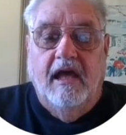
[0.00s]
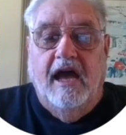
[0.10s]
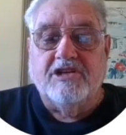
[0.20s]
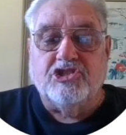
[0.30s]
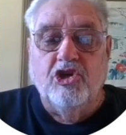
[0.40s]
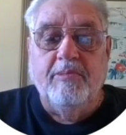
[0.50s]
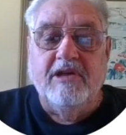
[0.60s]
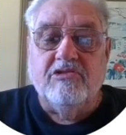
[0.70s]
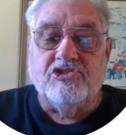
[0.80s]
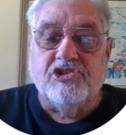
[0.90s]

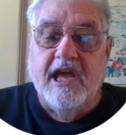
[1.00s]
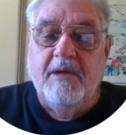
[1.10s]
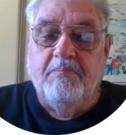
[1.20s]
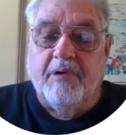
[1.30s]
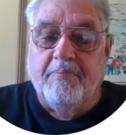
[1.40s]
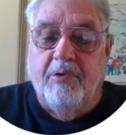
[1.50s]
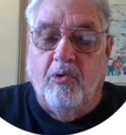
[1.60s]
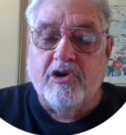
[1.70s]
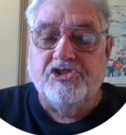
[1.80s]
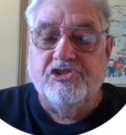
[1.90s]
Assuming the same
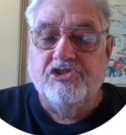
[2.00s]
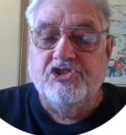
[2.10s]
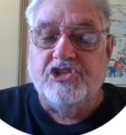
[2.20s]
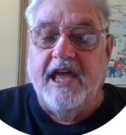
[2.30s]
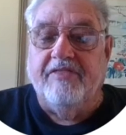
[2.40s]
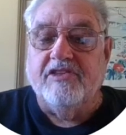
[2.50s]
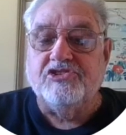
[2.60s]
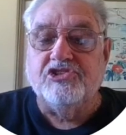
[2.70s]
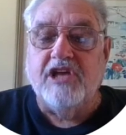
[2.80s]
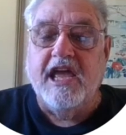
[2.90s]
proportions and the
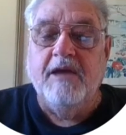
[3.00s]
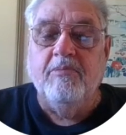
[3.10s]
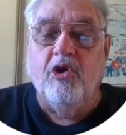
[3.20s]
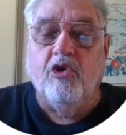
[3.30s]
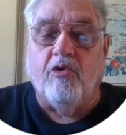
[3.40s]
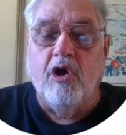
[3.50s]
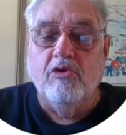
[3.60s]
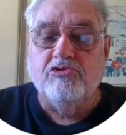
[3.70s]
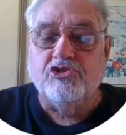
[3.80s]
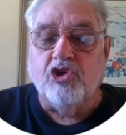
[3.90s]
same
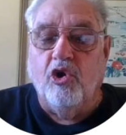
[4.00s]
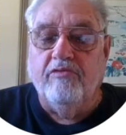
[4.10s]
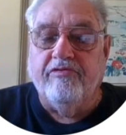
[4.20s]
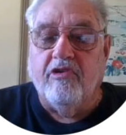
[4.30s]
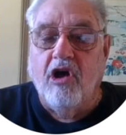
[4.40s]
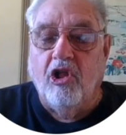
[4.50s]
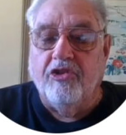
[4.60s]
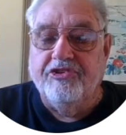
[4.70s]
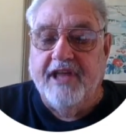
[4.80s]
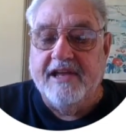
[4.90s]
gross
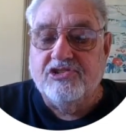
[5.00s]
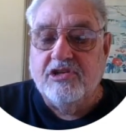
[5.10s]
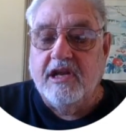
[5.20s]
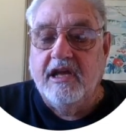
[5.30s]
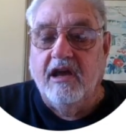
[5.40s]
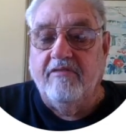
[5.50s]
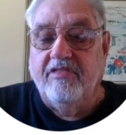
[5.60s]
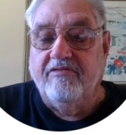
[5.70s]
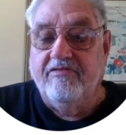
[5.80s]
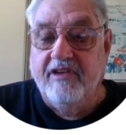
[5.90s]
overall density of
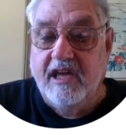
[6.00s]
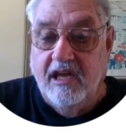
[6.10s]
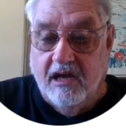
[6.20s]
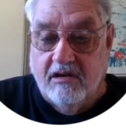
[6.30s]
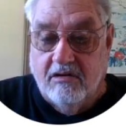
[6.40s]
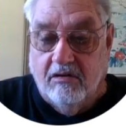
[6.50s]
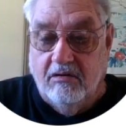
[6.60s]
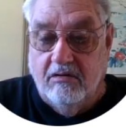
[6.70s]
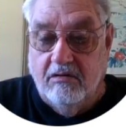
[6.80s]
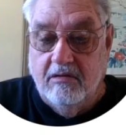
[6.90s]
the
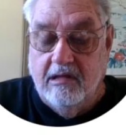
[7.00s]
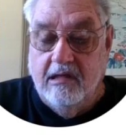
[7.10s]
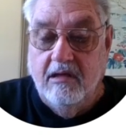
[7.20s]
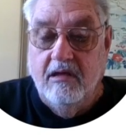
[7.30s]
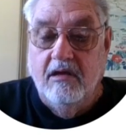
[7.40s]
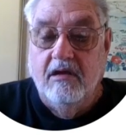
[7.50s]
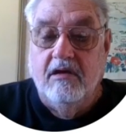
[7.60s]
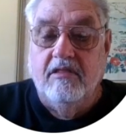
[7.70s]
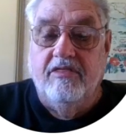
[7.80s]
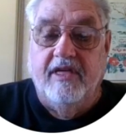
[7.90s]
vehicle,
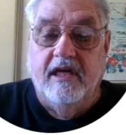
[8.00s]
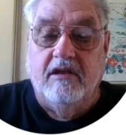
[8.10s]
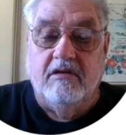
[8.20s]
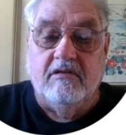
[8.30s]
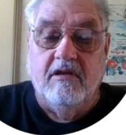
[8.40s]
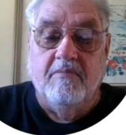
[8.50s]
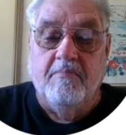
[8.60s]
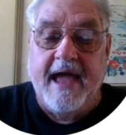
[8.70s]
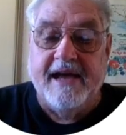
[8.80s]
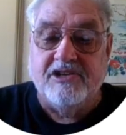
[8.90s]
then
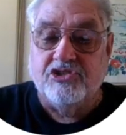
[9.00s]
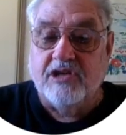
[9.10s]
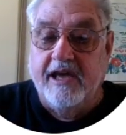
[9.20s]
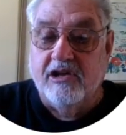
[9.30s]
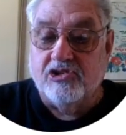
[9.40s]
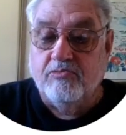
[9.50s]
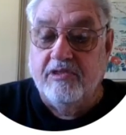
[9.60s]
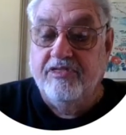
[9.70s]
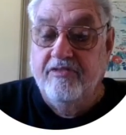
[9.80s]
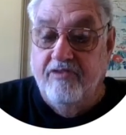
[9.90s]
mass scales
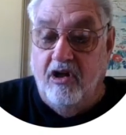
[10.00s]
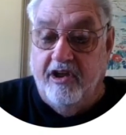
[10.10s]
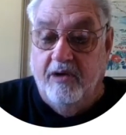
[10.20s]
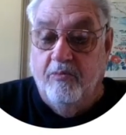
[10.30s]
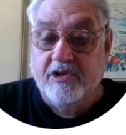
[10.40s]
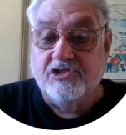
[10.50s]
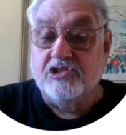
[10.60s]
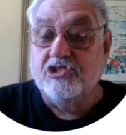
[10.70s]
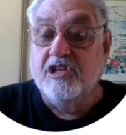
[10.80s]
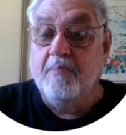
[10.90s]
with the volume, which
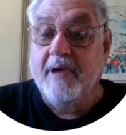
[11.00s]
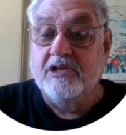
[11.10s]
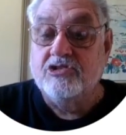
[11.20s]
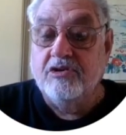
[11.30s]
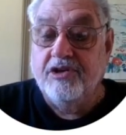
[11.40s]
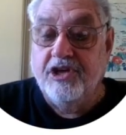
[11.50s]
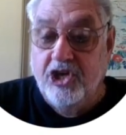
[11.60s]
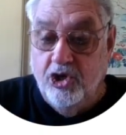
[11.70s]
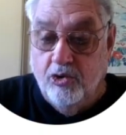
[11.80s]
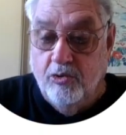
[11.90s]
is dimension
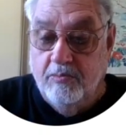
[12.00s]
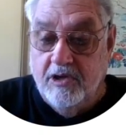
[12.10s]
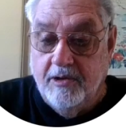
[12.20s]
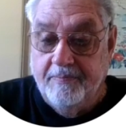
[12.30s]
cubed.